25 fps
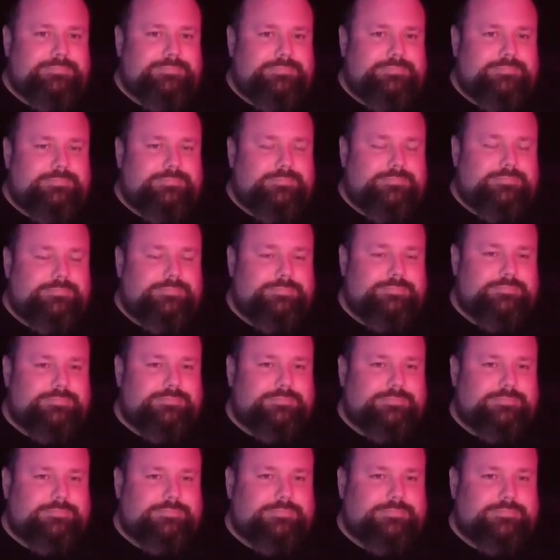
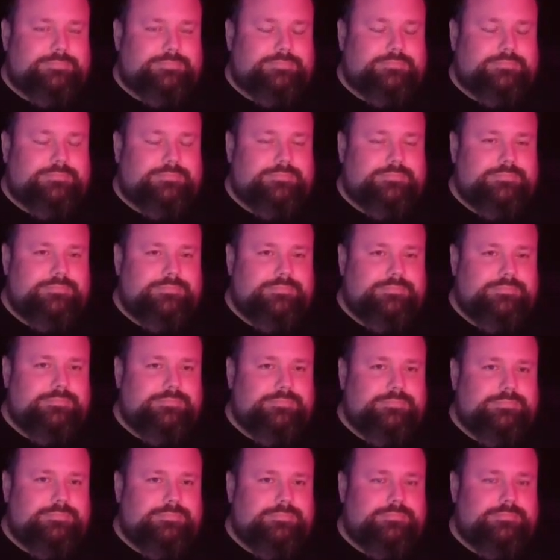
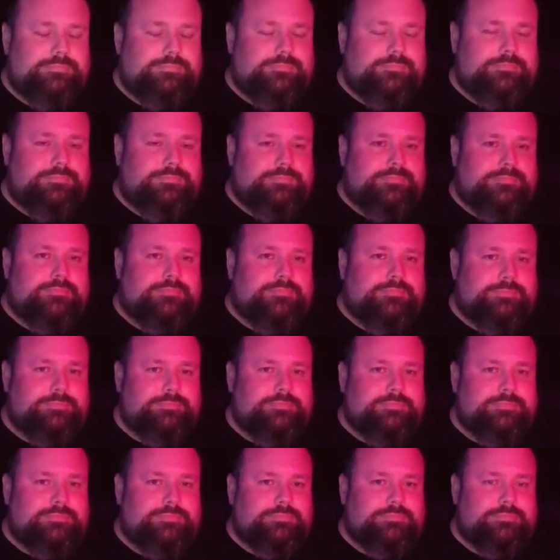
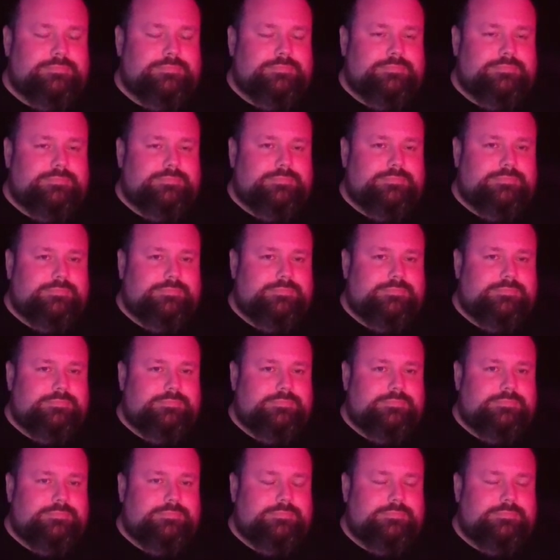
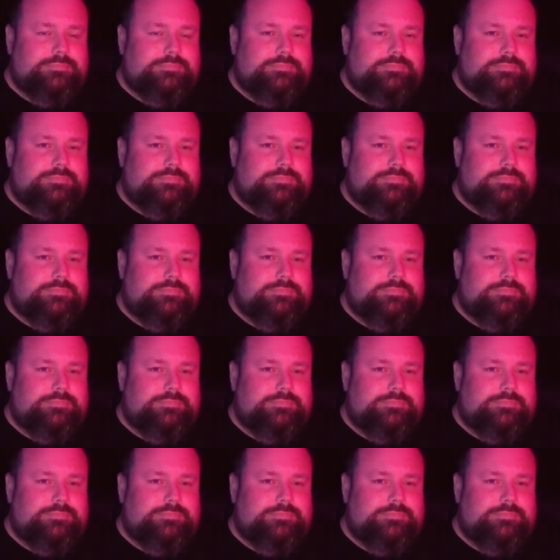(silent)